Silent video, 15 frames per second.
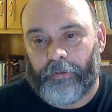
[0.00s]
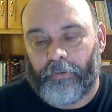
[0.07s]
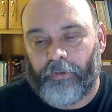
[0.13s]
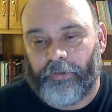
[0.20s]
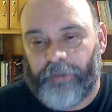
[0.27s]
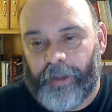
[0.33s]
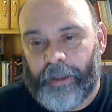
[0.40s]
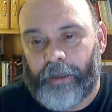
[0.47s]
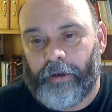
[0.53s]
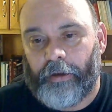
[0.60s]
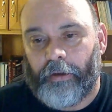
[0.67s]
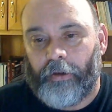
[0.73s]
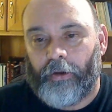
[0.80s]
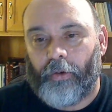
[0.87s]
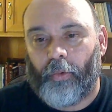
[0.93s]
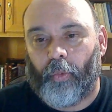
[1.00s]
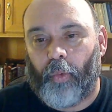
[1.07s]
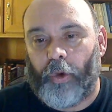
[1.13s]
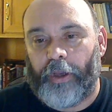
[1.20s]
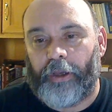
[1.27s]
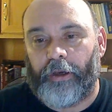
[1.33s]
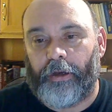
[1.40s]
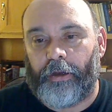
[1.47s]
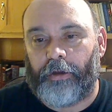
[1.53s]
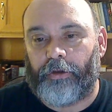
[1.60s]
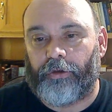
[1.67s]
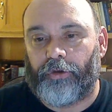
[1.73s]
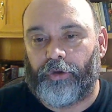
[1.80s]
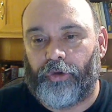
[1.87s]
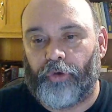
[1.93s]
then when
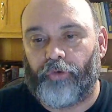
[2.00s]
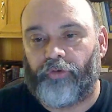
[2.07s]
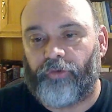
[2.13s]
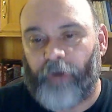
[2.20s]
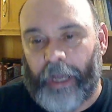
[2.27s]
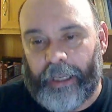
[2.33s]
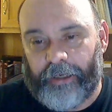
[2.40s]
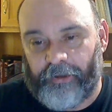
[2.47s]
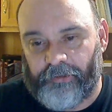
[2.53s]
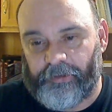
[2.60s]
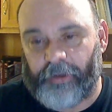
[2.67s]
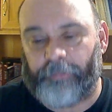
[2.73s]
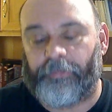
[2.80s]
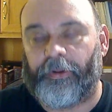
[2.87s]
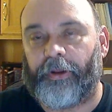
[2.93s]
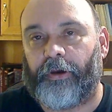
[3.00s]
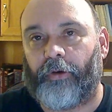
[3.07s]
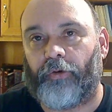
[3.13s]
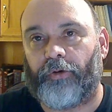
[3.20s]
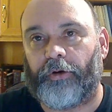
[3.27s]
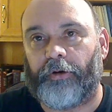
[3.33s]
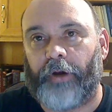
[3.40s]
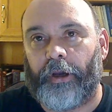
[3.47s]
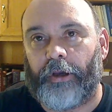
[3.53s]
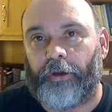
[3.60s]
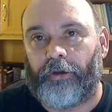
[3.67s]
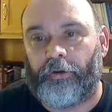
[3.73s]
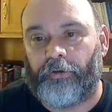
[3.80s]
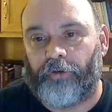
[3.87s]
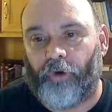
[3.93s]
you write something or
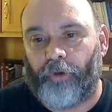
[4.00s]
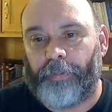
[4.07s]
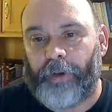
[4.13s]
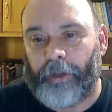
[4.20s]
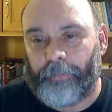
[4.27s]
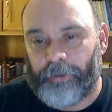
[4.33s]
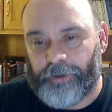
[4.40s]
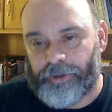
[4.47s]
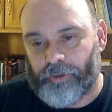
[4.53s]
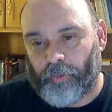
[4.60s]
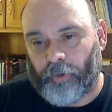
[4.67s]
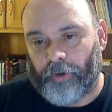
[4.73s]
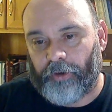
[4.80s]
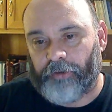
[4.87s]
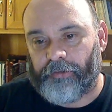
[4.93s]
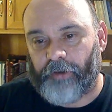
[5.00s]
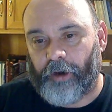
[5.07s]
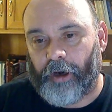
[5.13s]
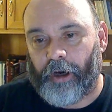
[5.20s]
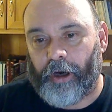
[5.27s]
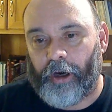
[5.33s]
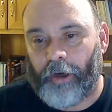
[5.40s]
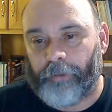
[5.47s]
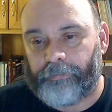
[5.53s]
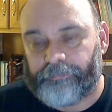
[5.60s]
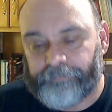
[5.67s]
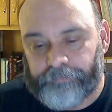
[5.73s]
your published works are